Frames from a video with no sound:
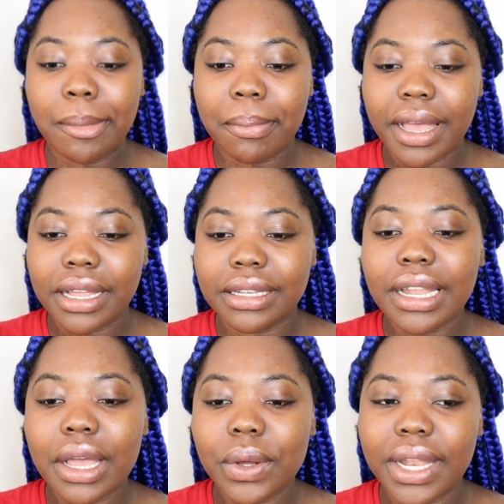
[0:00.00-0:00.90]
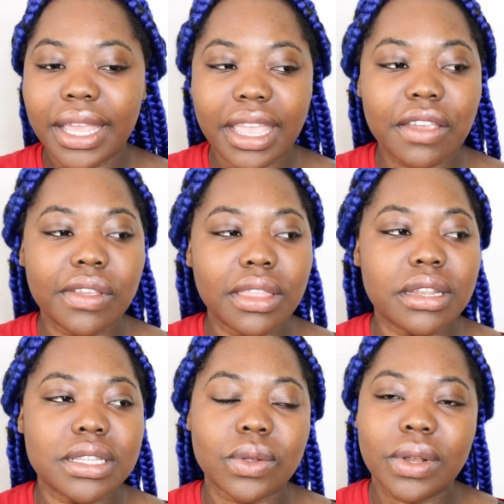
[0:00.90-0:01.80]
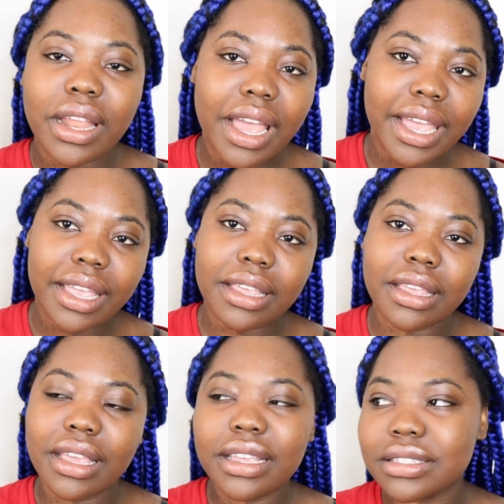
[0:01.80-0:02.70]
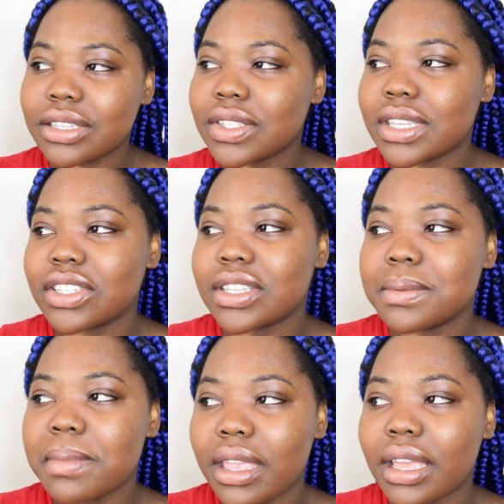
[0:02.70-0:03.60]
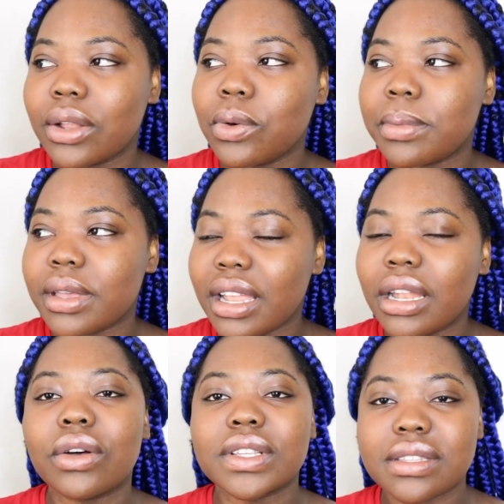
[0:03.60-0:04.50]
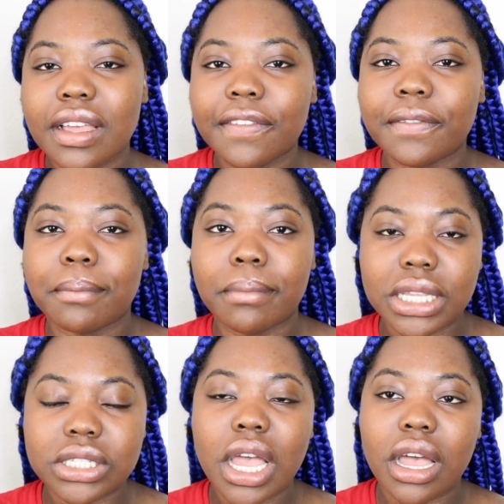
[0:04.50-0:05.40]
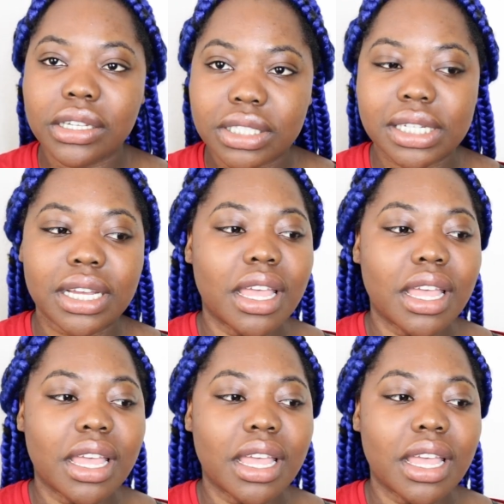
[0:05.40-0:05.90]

But now, like, everything is online. It just make a lot of stuff much harder.